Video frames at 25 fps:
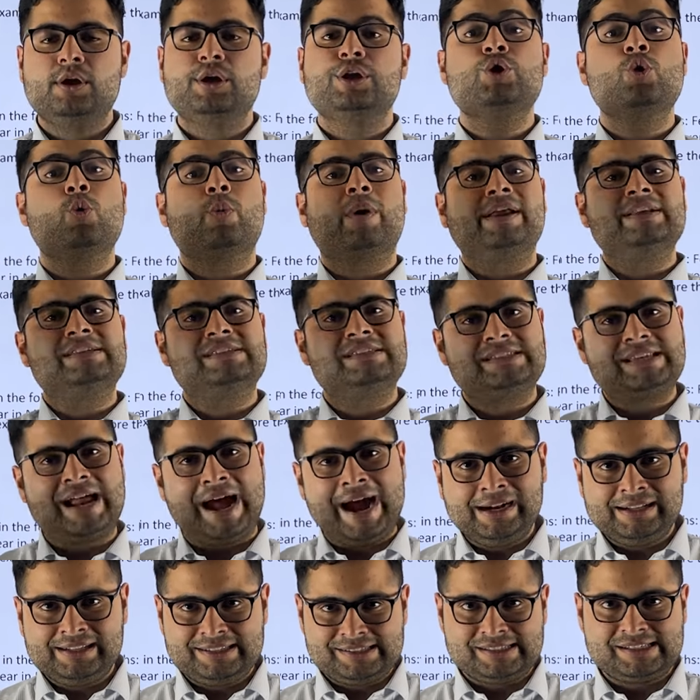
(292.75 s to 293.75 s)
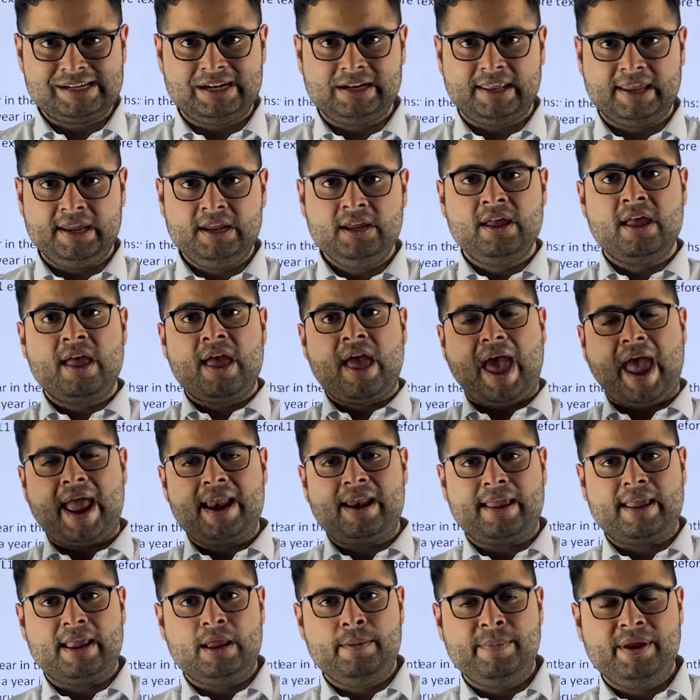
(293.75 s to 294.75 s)
You can start studying,
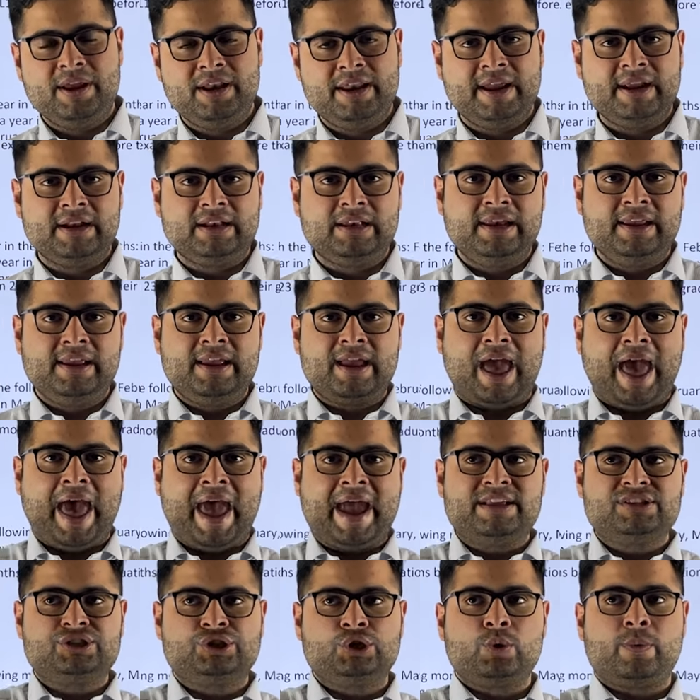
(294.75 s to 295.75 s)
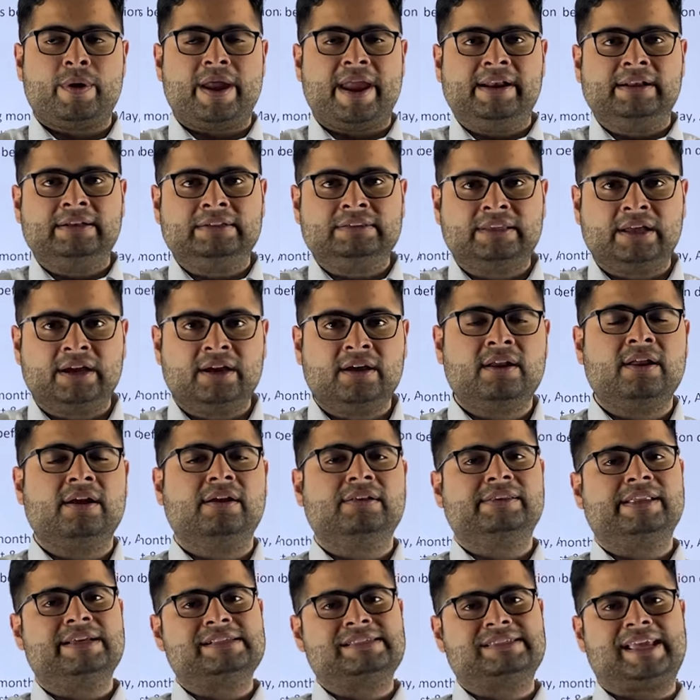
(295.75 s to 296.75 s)
and immediately as you enter
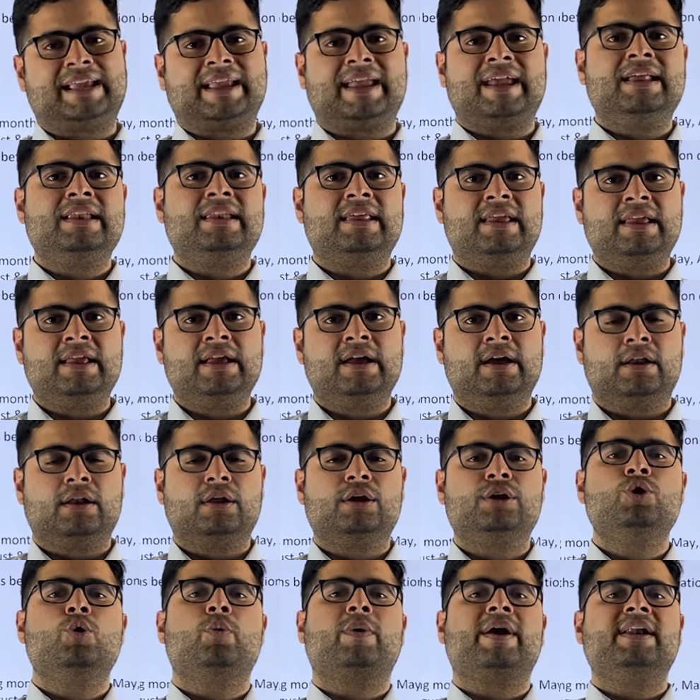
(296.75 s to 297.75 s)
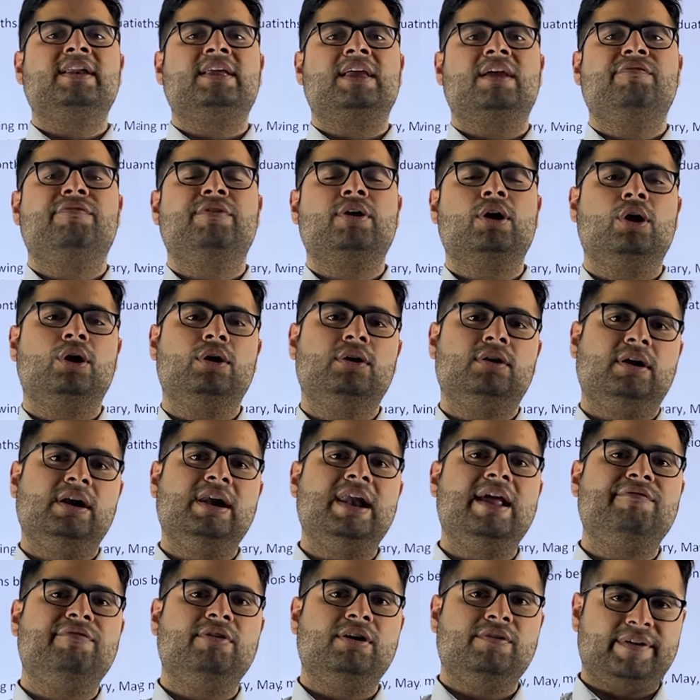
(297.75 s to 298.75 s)
the second year, you can give your
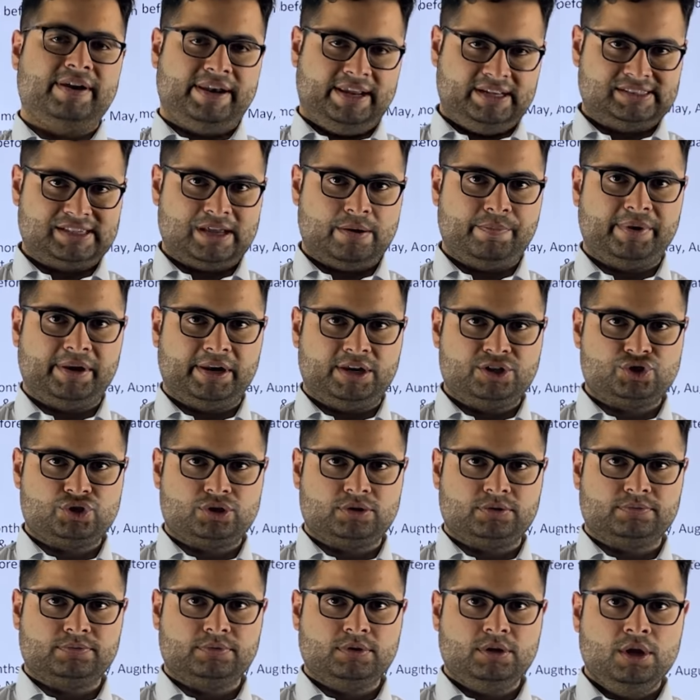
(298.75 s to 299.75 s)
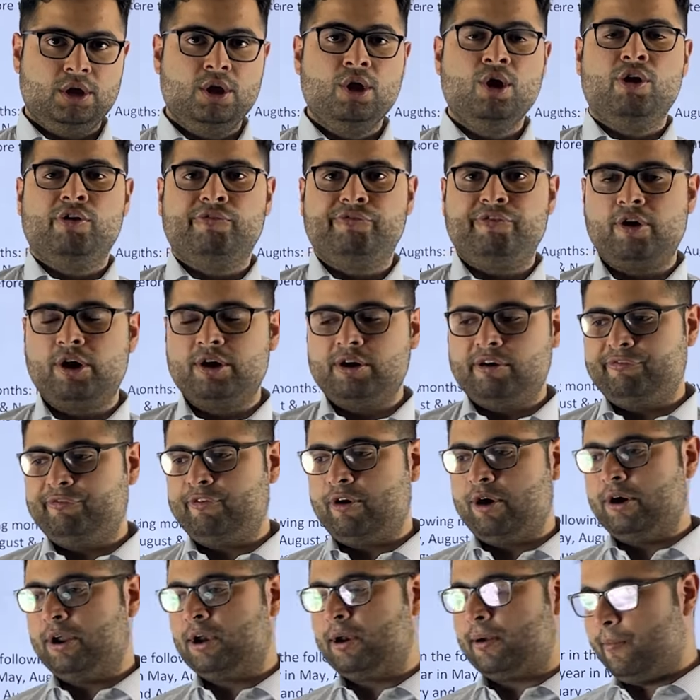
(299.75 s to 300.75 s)
level 1 examination.
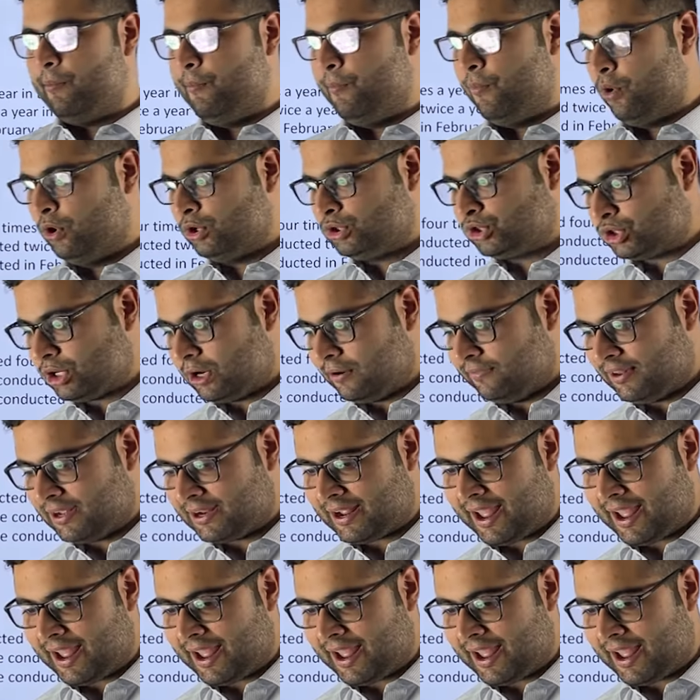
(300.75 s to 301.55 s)
For most of the